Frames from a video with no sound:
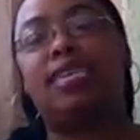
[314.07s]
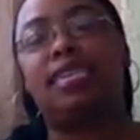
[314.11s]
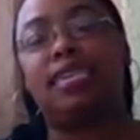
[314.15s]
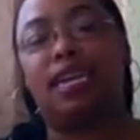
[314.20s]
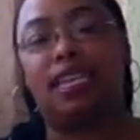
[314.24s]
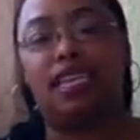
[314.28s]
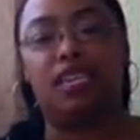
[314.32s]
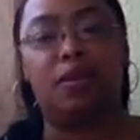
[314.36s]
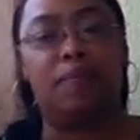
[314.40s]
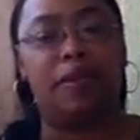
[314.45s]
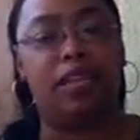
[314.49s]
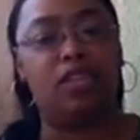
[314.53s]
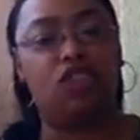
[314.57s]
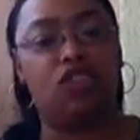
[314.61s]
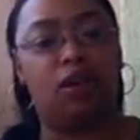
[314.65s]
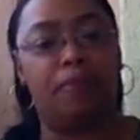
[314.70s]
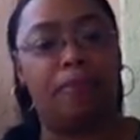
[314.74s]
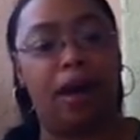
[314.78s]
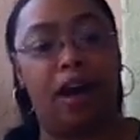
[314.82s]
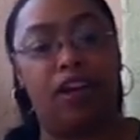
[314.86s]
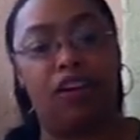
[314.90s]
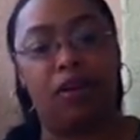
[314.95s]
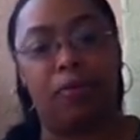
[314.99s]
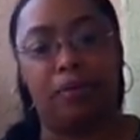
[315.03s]
sentimental
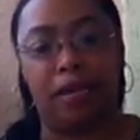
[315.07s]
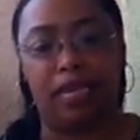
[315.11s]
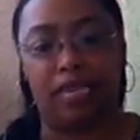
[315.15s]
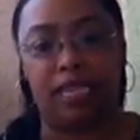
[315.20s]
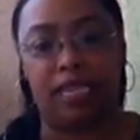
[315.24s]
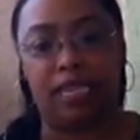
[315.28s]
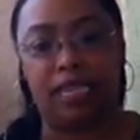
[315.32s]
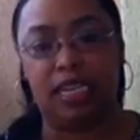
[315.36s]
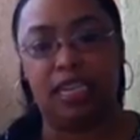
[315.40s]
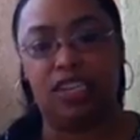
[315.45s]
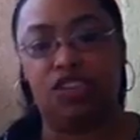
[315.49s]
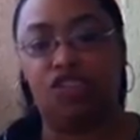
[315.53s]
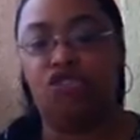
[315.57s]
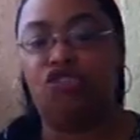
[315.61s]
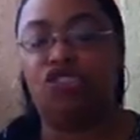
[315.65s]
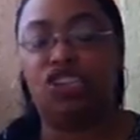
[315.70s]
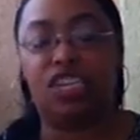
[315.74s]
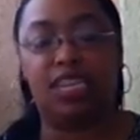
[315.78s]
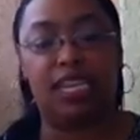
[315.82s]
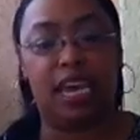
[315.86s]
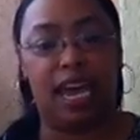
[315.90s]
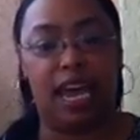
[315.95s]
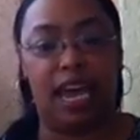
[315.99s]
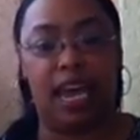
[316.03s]
about your business. You
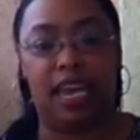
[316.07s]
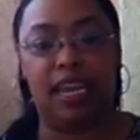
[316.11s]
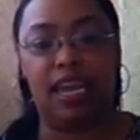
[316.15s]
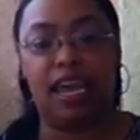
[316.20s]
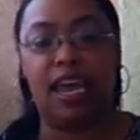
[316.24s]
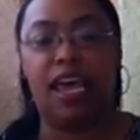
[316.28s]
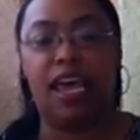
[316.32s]
just can't.